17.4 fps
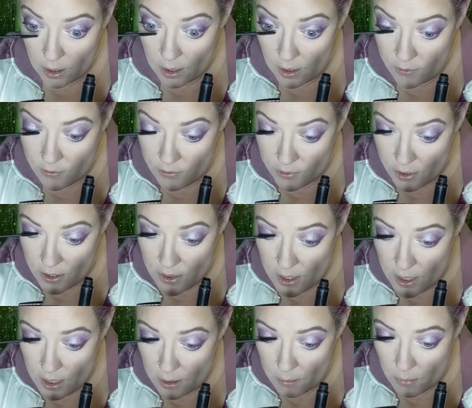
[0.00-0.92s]

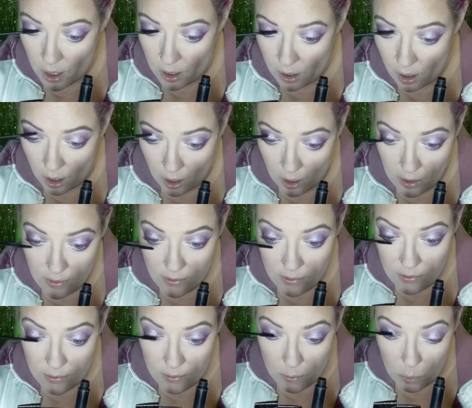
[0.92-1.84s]
everything in my
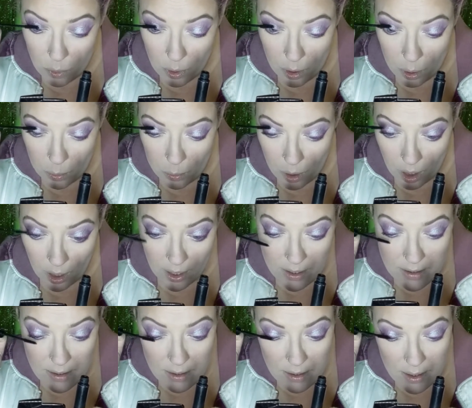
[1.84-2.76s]
life,
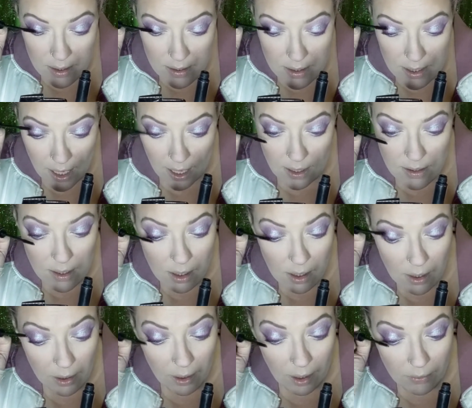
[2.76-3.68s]
work-wise, is dance,
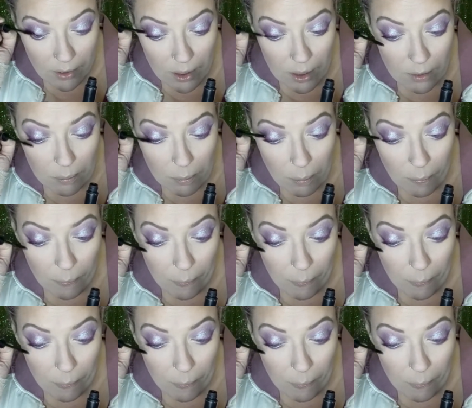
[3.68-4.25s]
and I love it.